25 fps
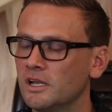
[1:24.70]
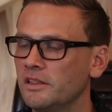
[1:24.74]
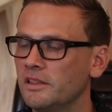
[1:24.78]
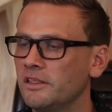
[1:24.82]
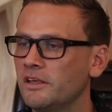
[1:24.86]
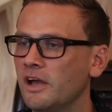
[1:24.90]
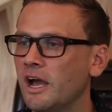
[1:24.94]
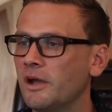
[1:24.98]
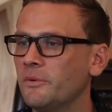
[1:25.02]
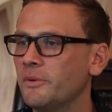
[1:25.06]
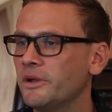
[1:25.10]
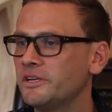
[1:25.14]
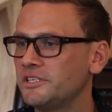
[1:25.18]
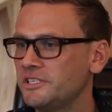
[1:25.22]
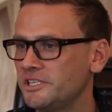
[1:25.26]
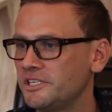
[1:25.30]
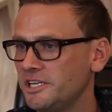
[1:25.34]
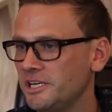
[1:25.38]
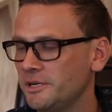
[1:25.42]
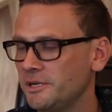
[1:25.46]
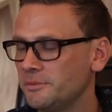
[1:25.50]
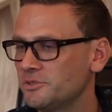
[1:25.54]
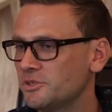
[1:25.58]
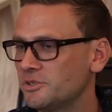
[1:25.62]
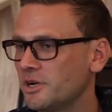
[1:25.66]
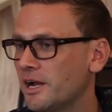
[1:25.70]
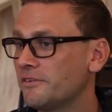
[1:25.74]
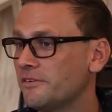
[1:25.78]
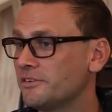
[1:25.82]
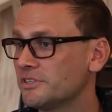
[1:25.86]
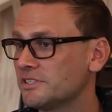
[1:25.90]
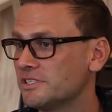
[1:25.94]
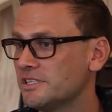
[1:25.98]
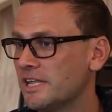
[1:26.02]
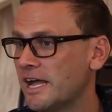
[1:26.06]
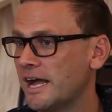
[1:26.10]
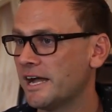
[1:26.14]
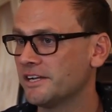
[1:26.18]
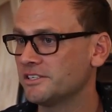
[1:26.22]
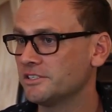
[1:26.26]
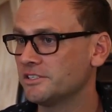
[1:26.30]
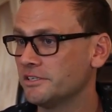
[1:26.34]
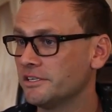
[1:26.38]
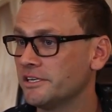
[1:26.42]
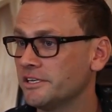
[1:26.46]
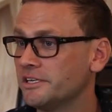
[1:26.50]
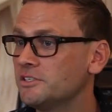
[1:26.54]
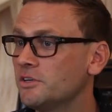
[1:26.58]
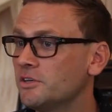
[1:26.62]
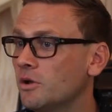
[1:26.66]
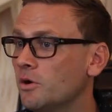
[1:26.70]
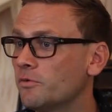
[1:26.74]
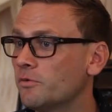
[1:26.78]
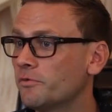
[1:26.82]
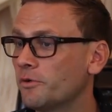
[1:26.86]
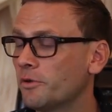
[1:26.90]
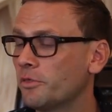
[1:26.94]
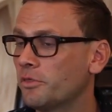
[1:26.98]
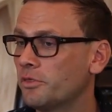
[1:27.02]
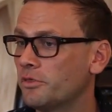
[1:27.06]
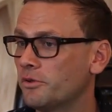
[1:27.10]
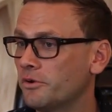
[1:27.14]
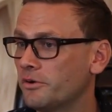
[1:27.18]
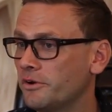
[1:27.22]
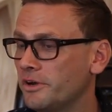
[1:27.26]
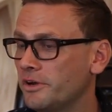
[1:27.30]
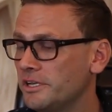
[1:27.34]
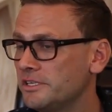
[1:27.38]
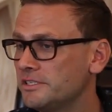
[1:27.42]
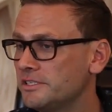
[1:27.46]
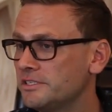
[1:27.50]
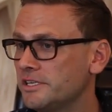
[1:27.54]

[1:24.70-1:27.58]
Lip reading: The IWED team travels nationally to over 30